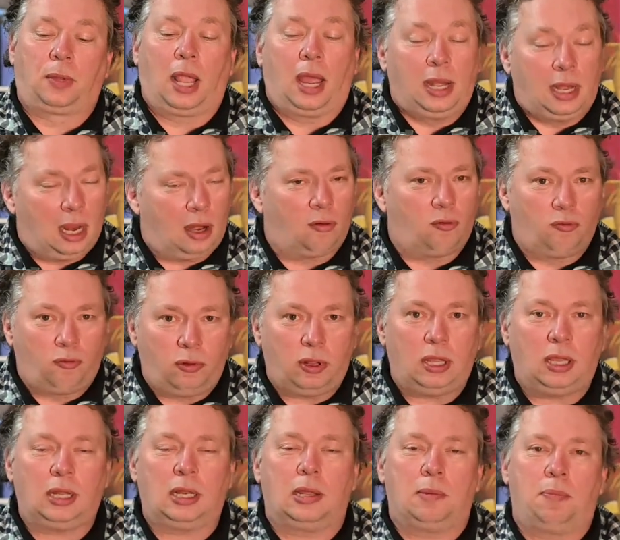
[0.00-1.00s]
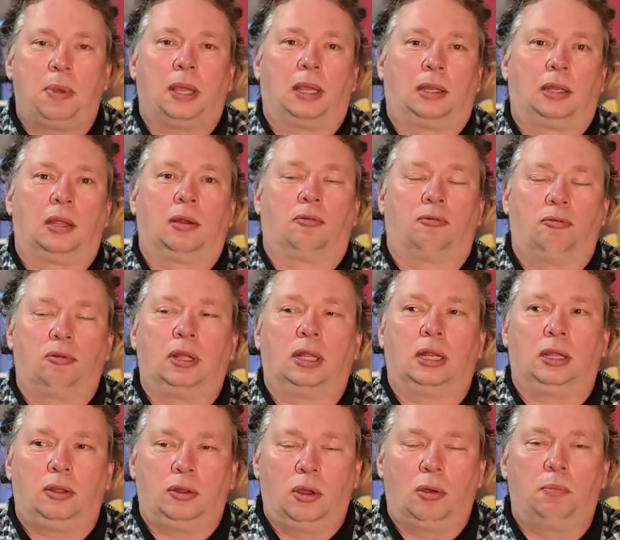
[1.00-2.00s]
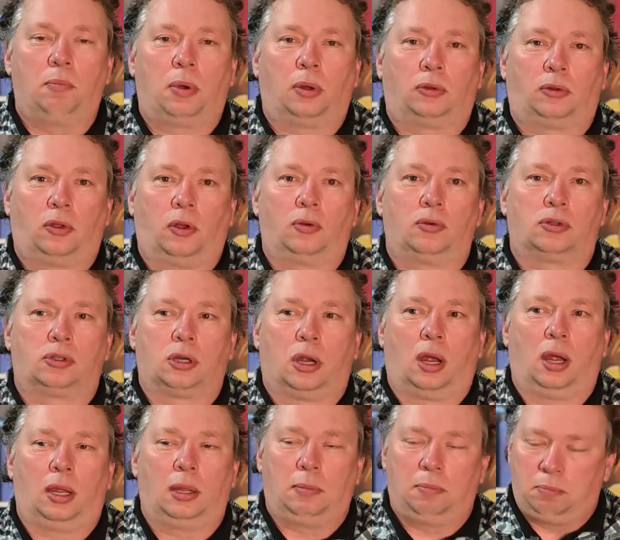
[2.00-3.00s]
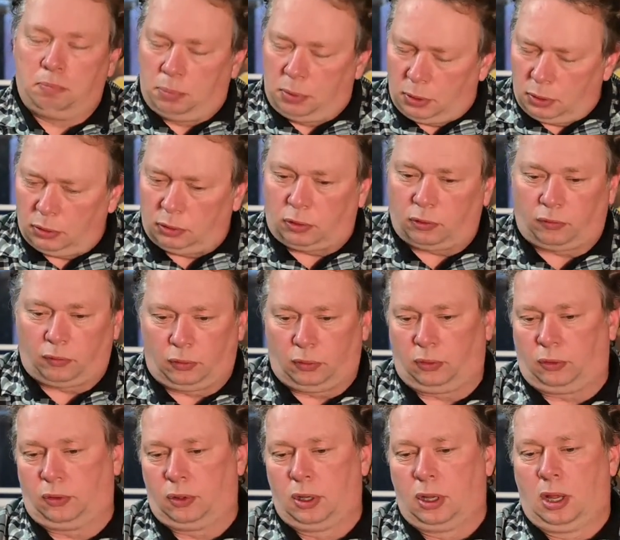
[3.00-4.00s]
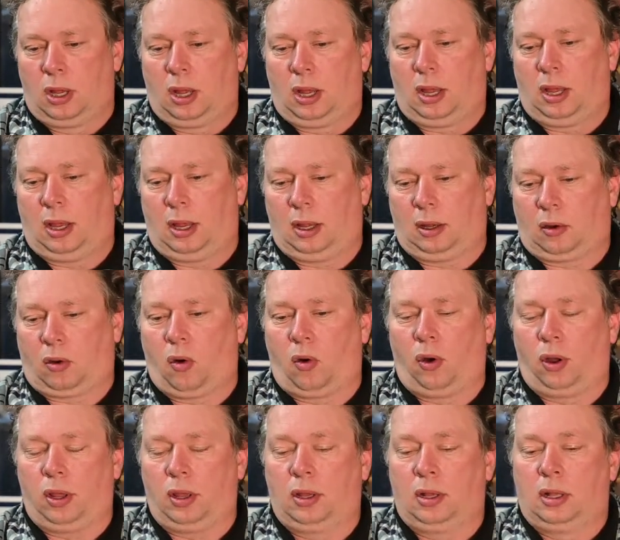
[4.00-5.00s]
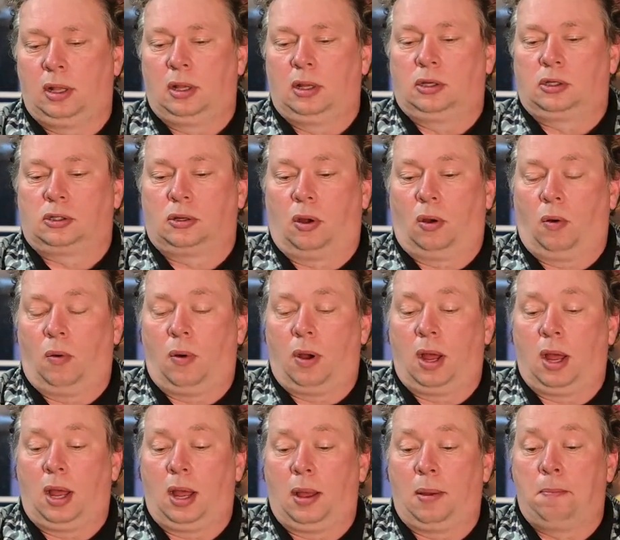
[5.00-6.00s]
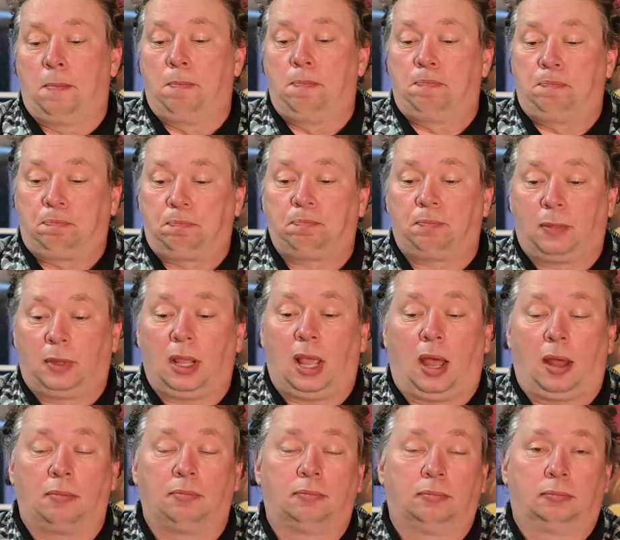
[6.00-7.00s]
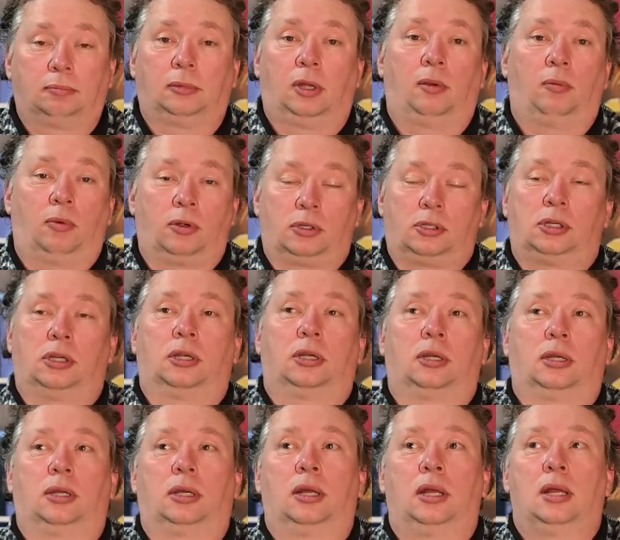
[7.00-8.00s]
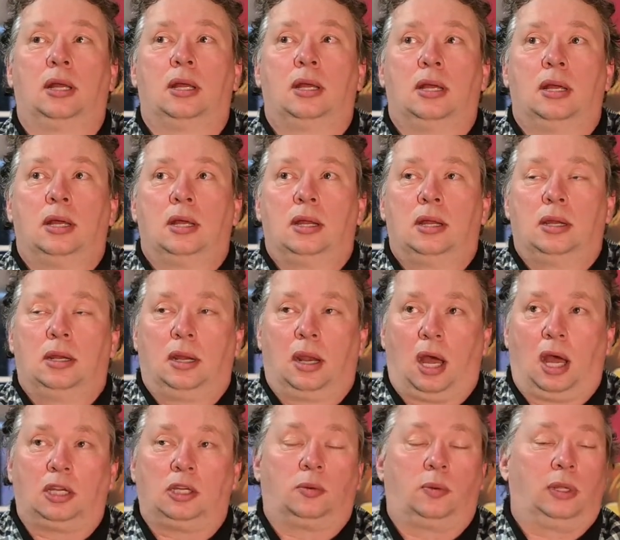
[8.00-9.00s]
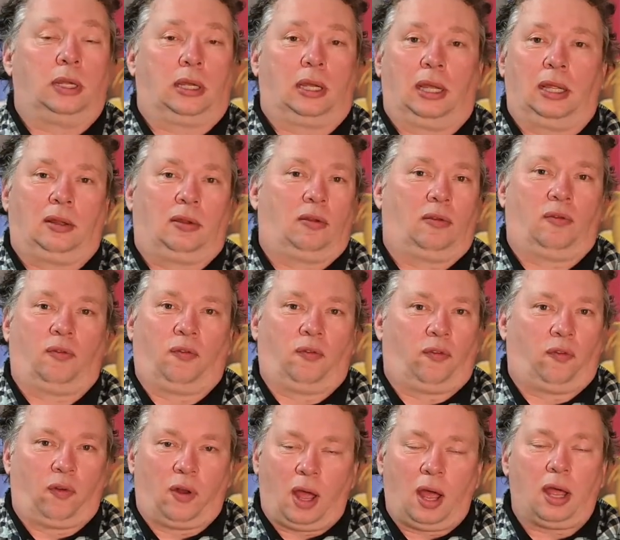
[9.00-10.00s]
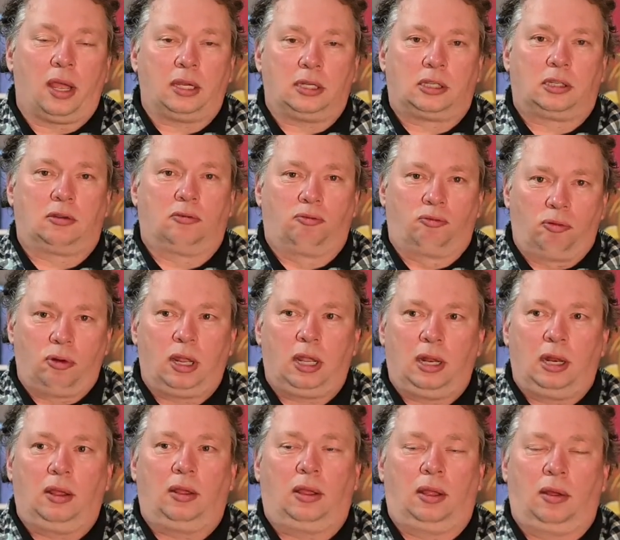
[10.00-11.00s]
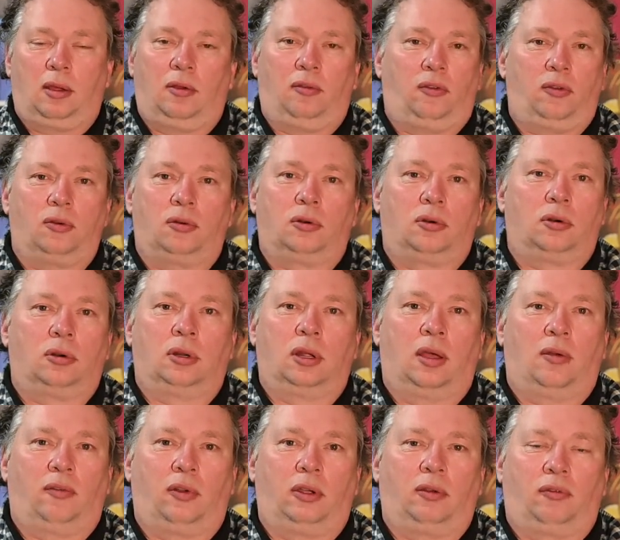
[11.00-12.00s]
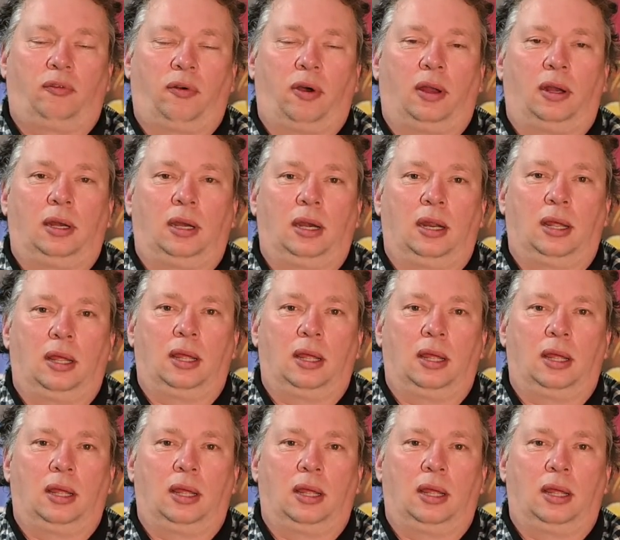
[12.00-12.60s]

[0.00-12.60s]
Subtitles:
And they're really big. They're really jumbo tosai, beautiful koi. So it was a nice week. It flies really if you're having fun.